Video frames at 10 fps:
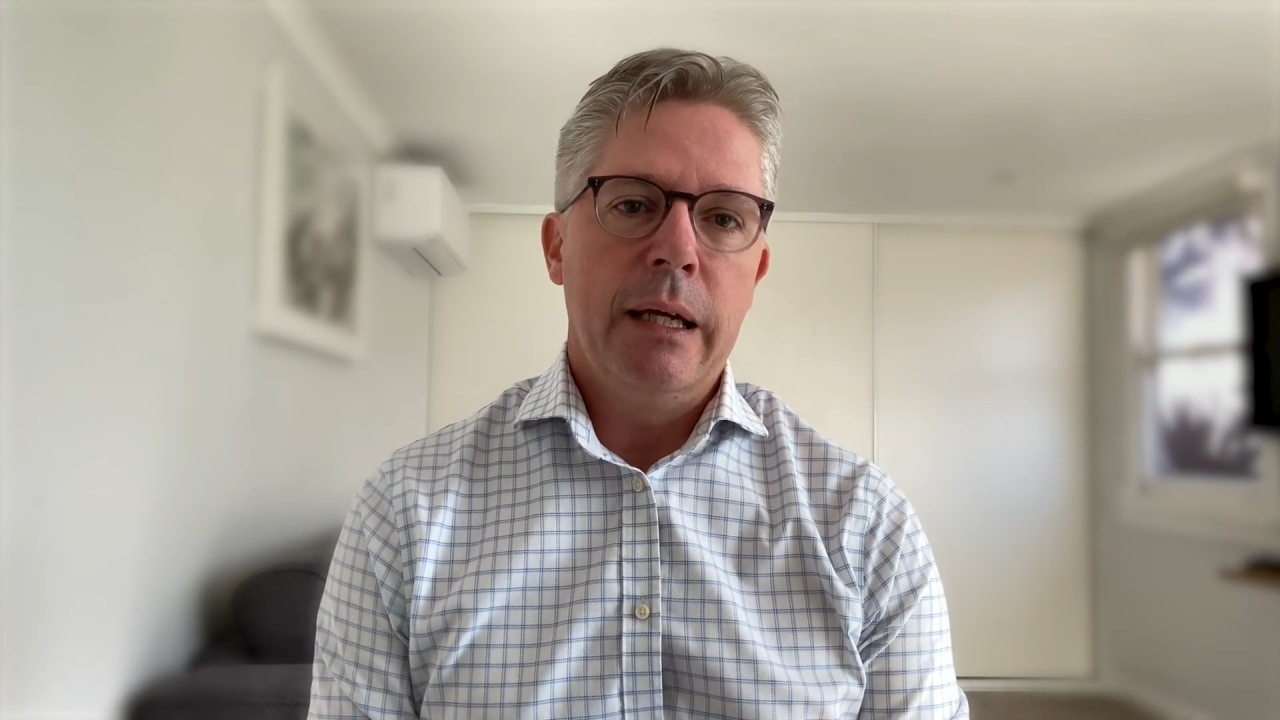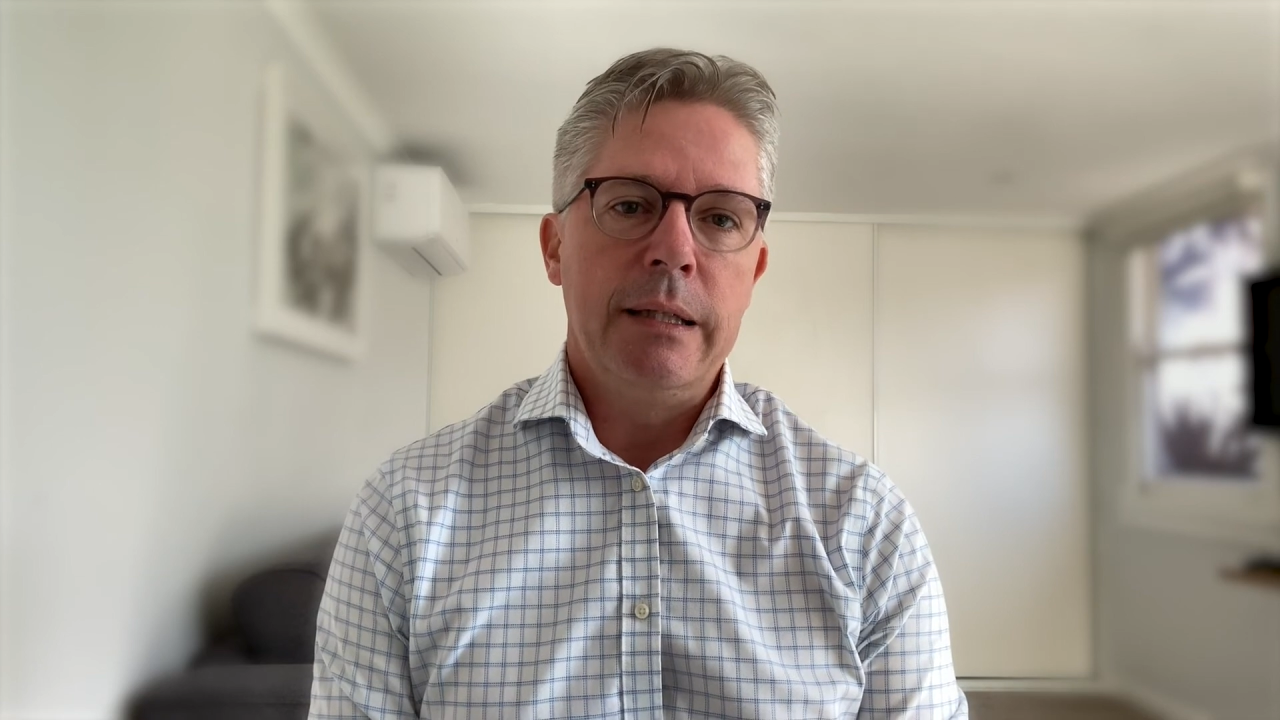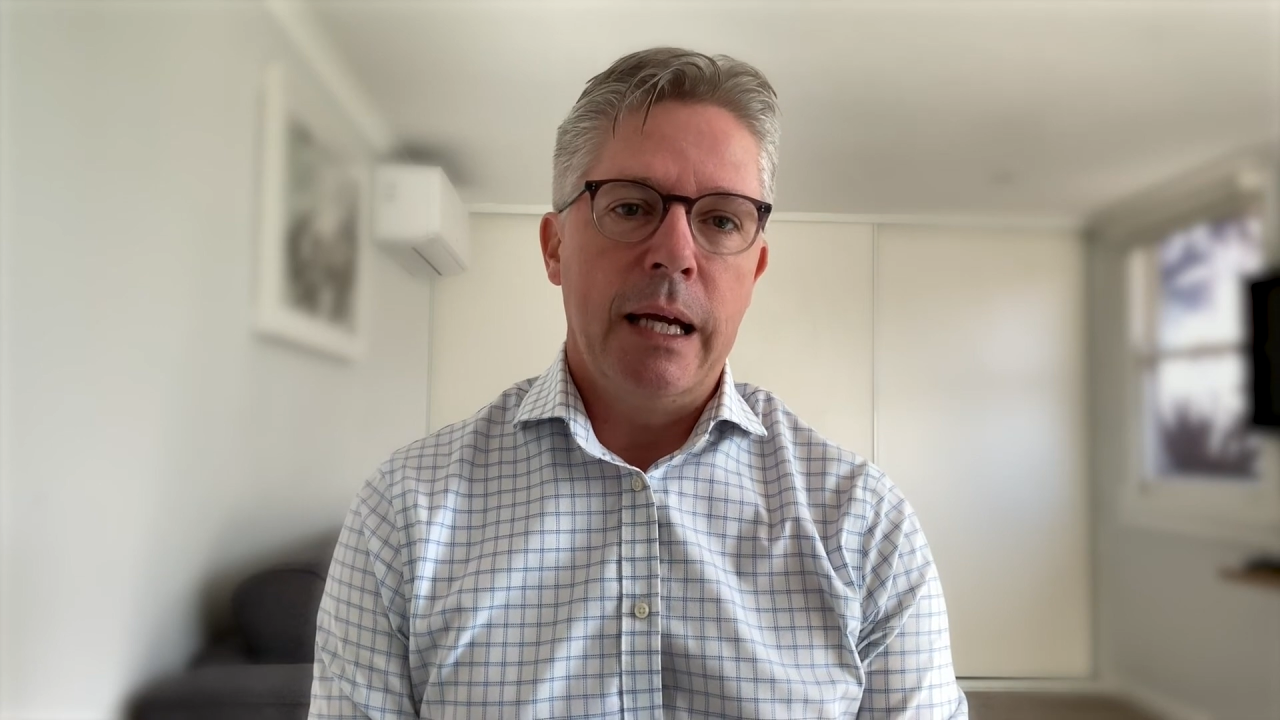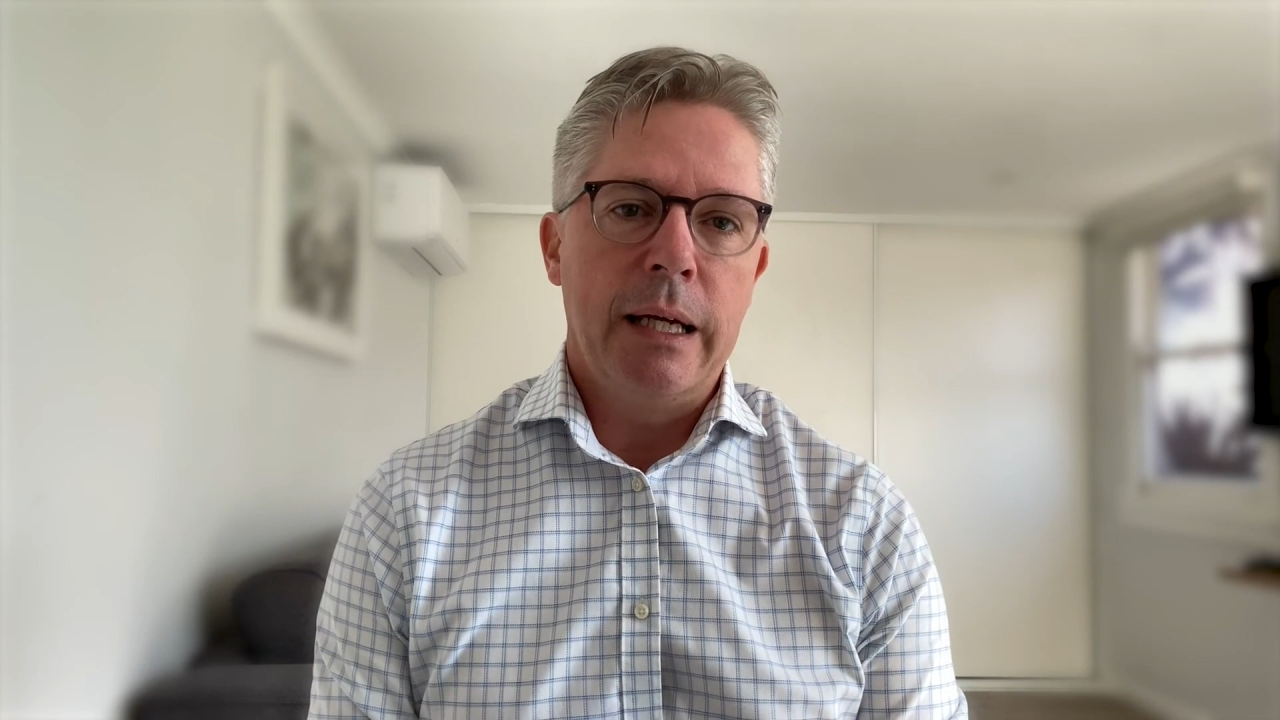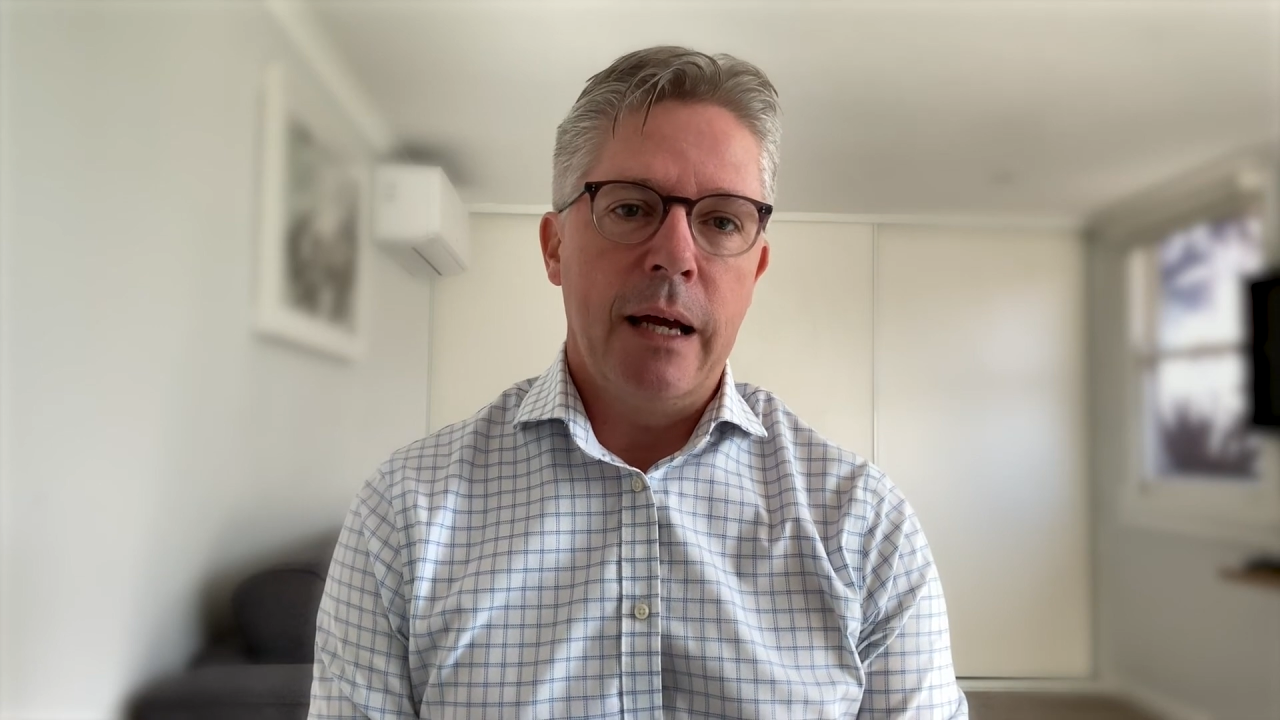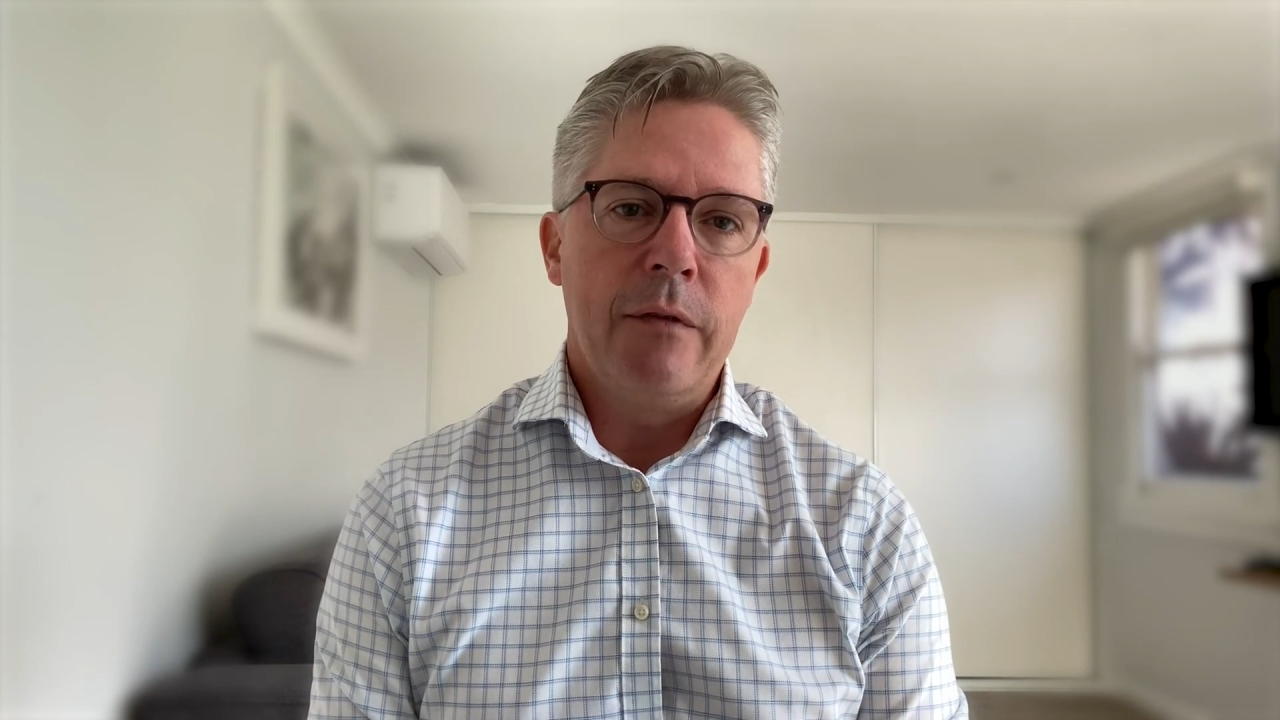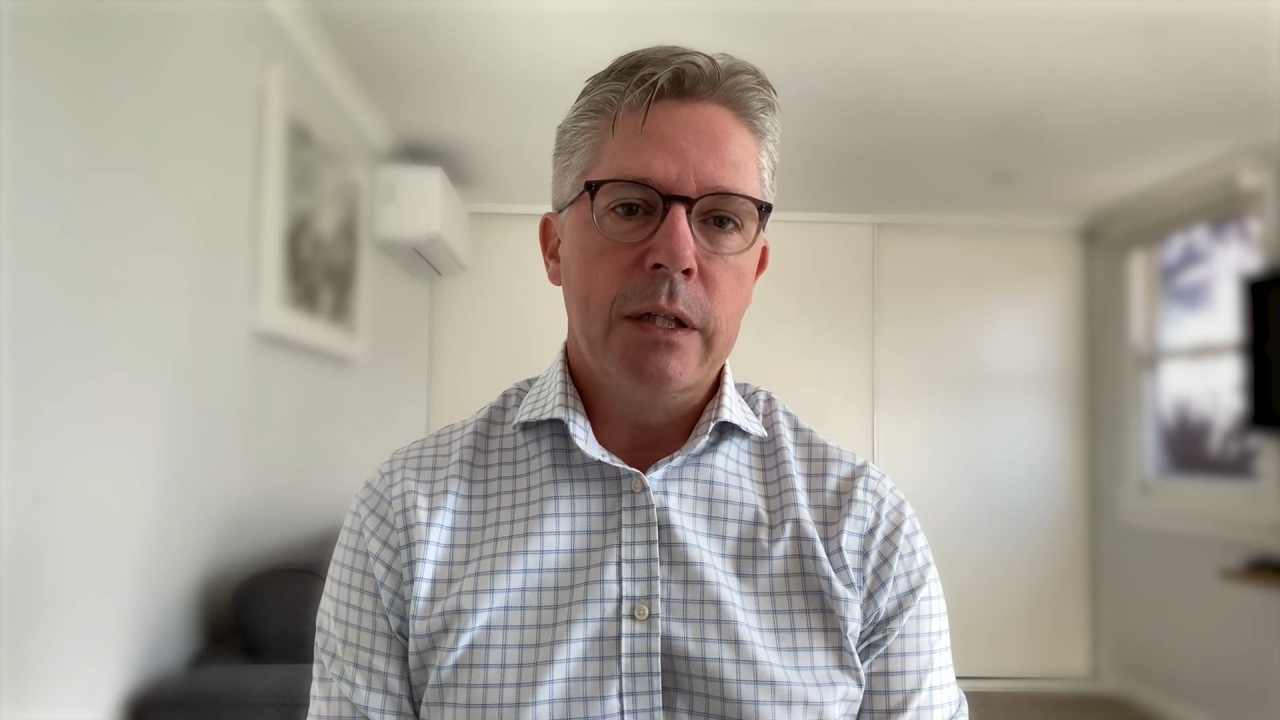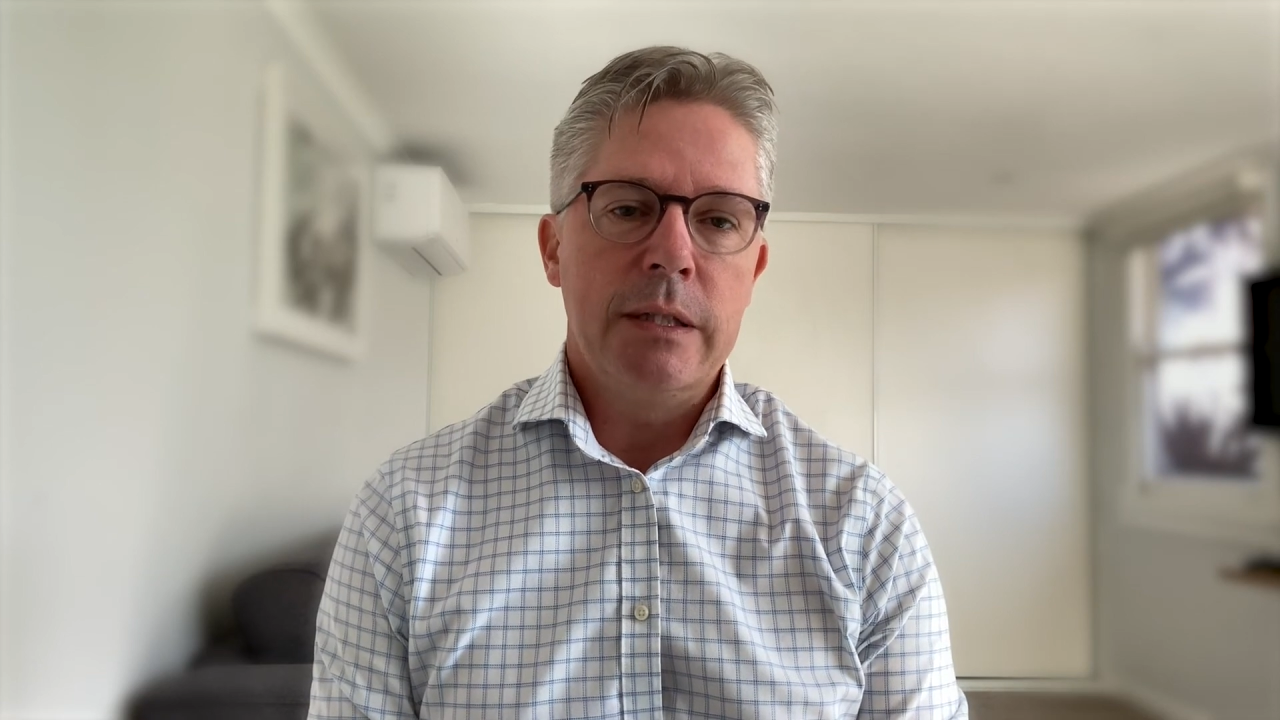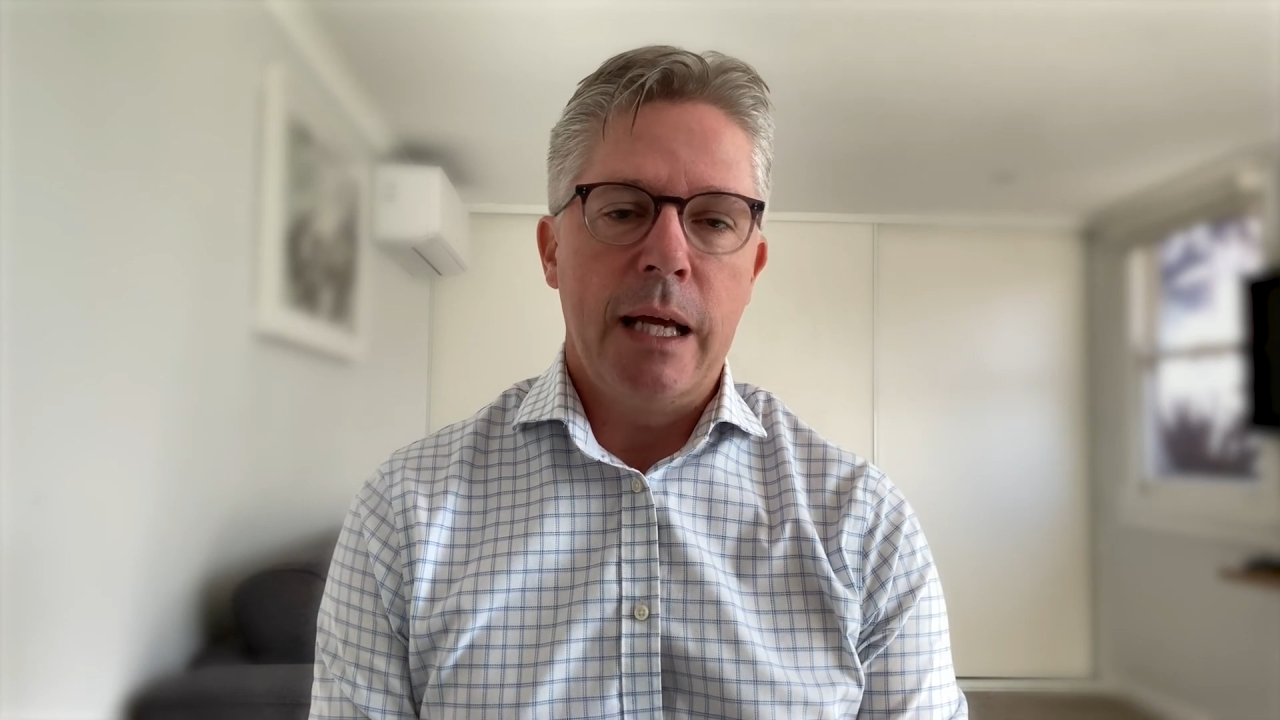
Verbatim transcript: data governance,